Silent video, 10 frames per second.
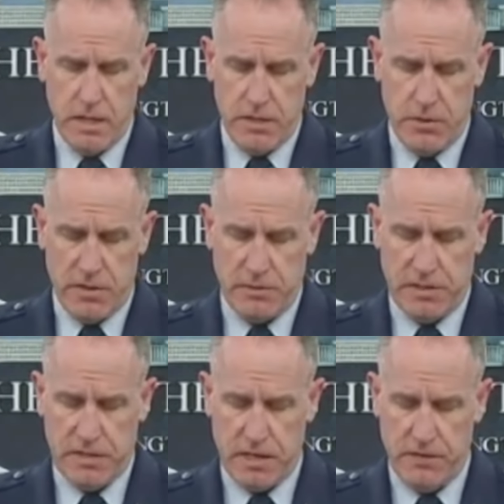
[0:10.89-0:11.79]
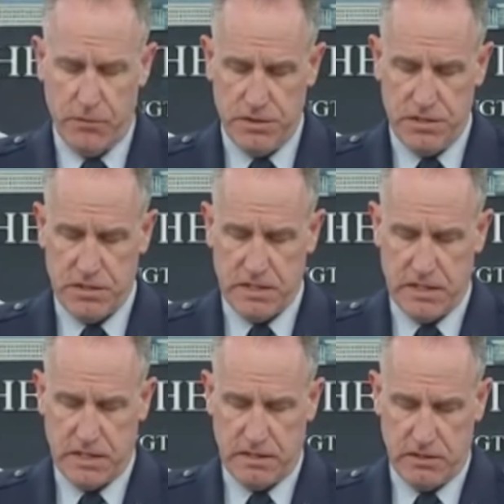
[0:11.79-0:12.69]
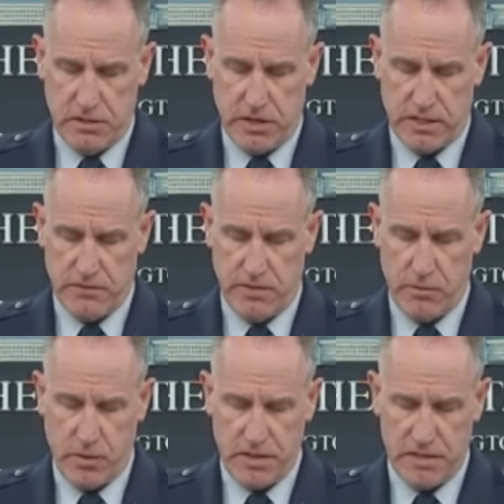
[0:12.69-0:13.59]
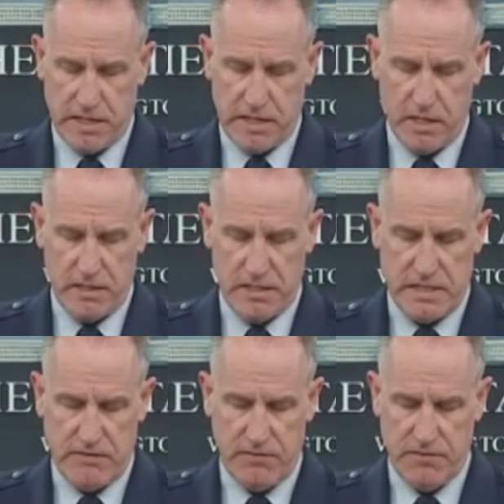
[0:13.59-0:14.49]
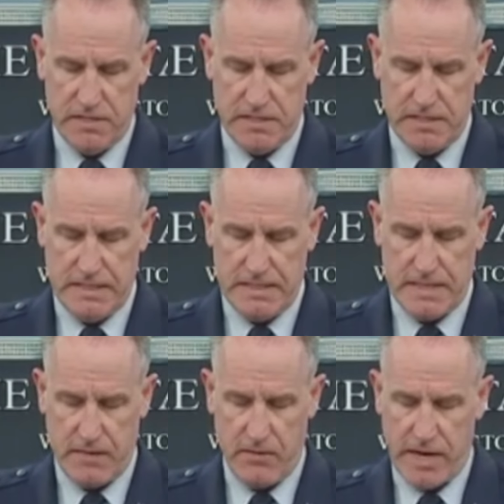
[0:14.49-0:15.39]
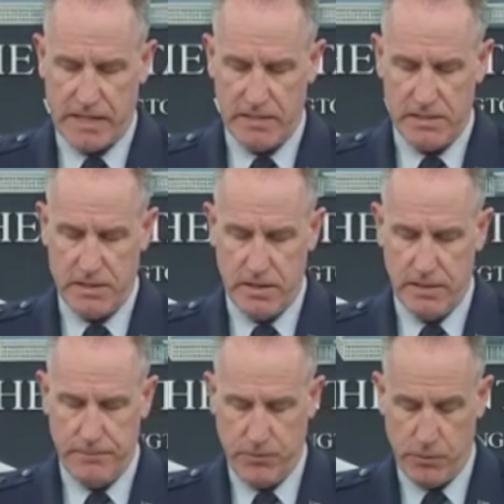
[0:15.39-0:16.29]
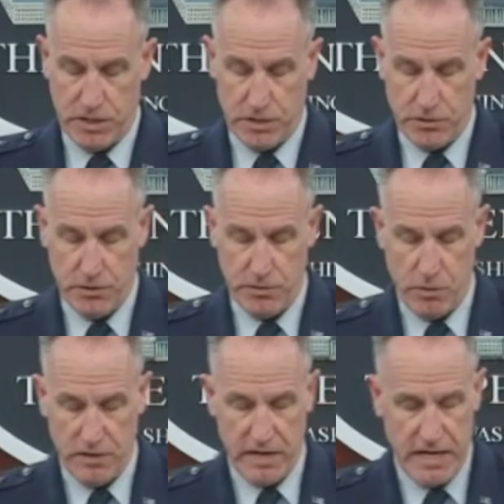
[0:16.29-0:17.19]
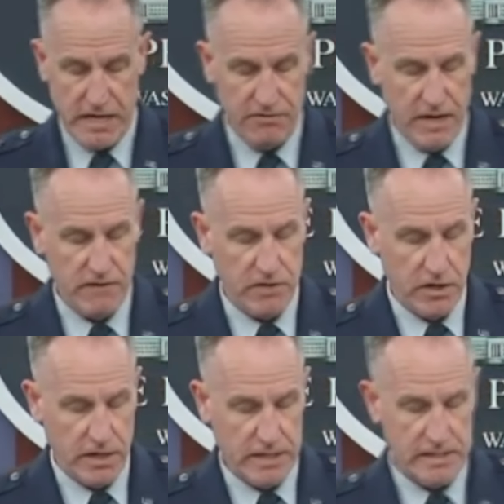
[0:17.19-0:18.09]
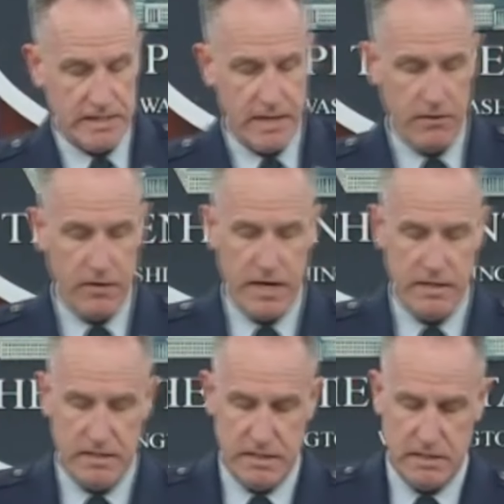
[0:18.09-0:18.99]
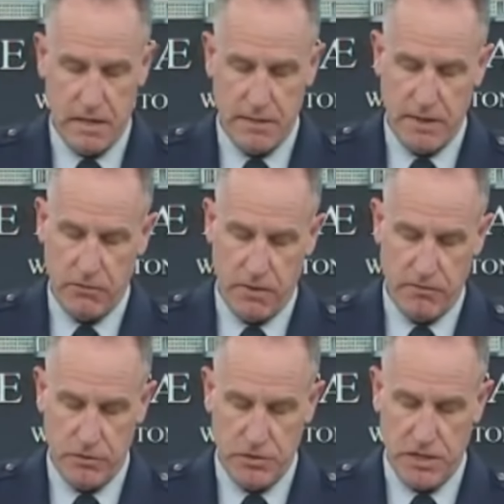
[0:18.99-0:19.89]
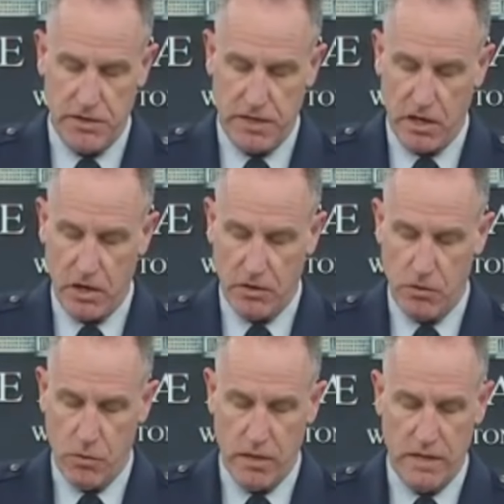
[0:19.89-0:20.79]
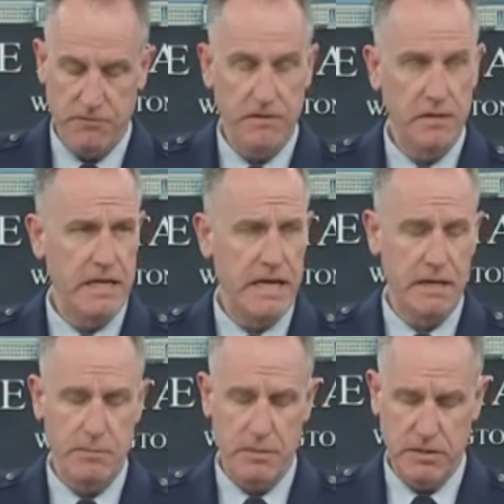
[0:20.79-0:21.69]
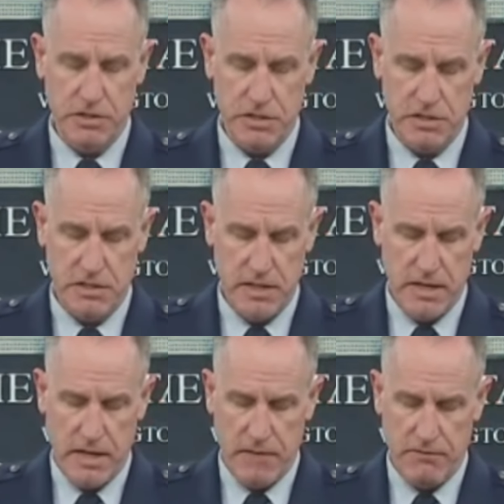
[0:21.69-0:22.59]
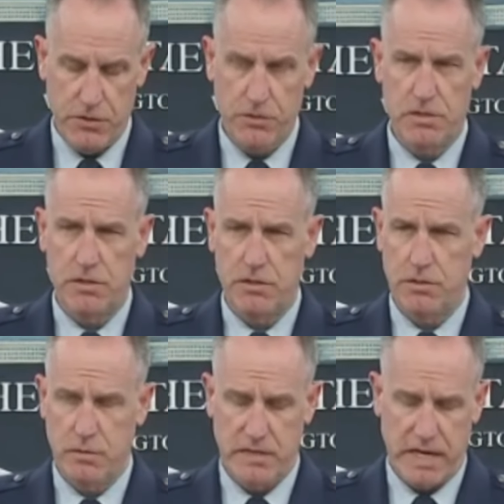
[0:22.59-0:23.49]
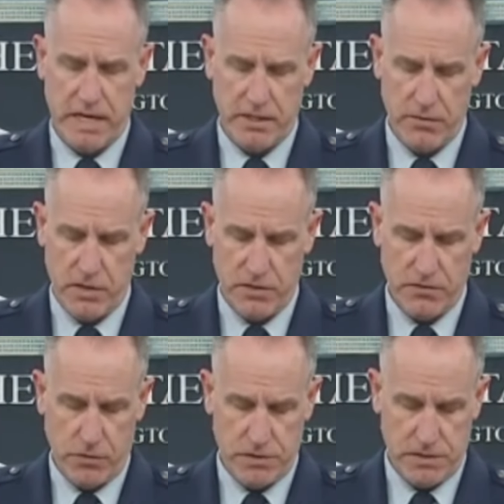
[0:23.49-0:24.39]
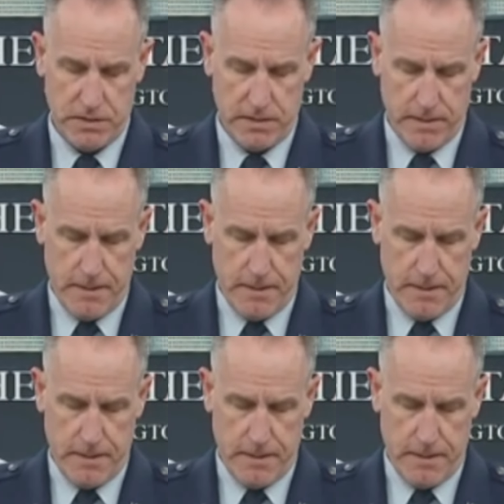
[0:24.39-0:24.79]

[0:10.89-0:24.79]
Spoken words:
U.S. military forces conducted strikes February 2nd on seven facilities in Iraq and Syria, which included more than 85 targets that Iran's Islamic Revolutionary Guard Corps and affiliated militias have used to attack U.S. forces.